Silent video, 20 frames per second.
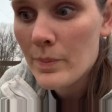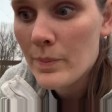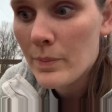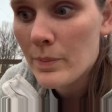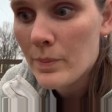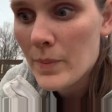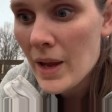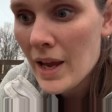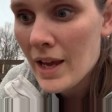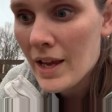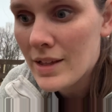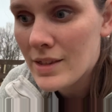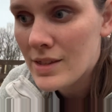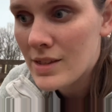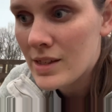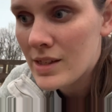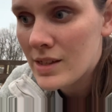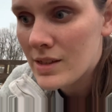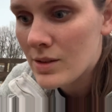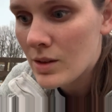heads,
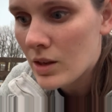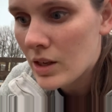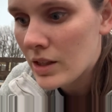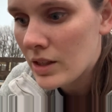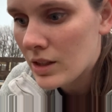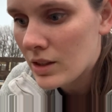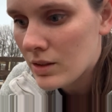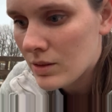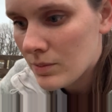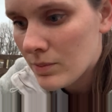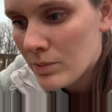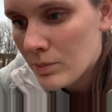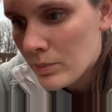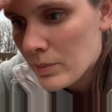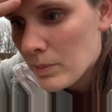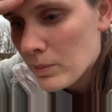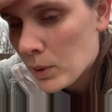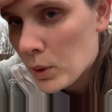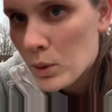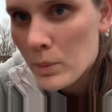these onion
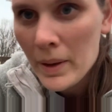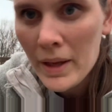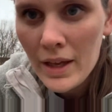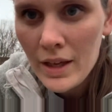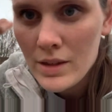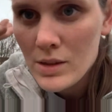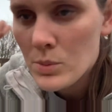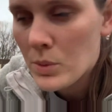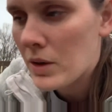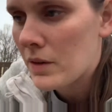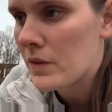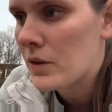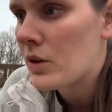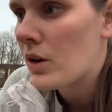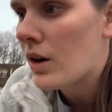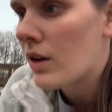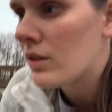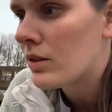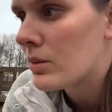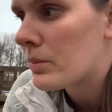bulb heads, whatever you
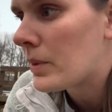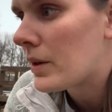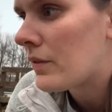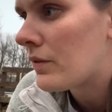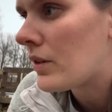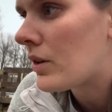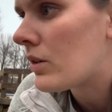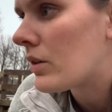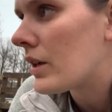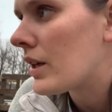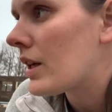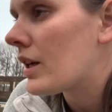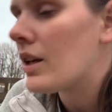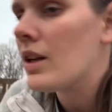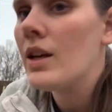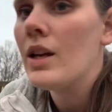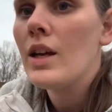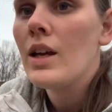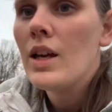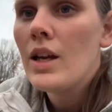call them, if they'll get
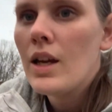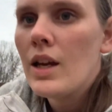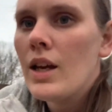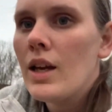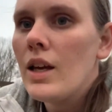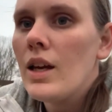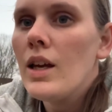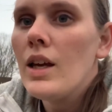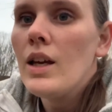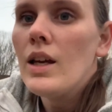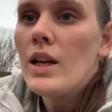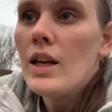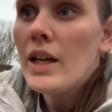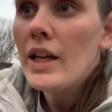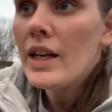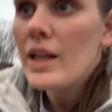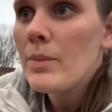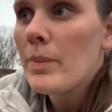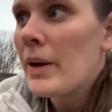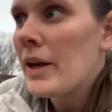
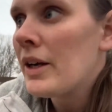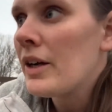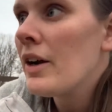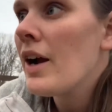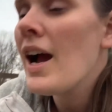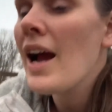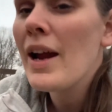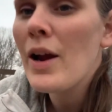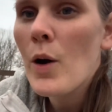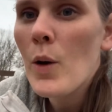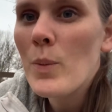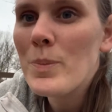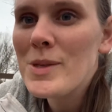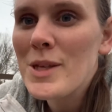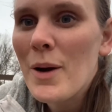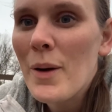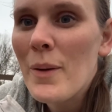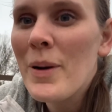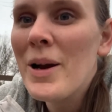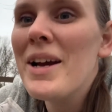any bigger. I hope
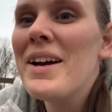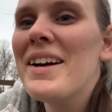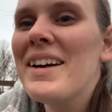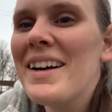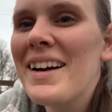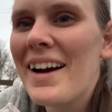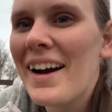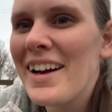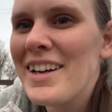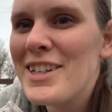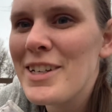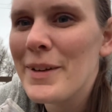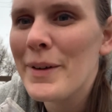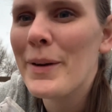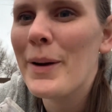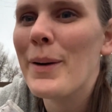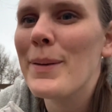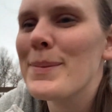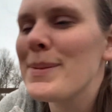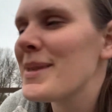so. I sure
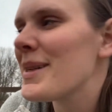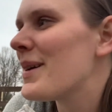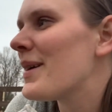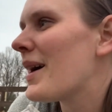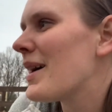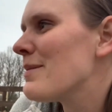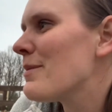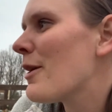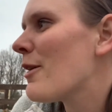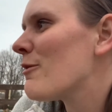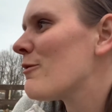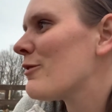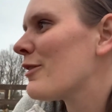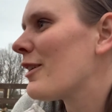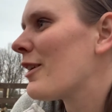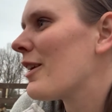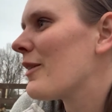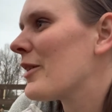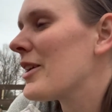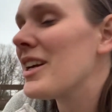hope so. I'm
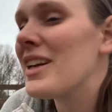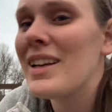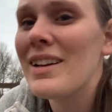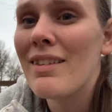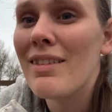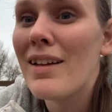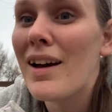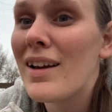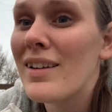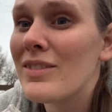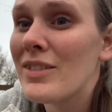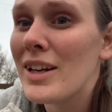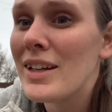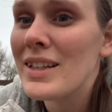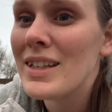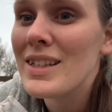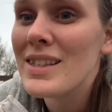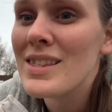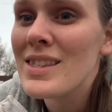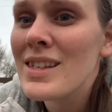hopeful. We eat a lot of
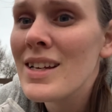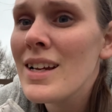onions.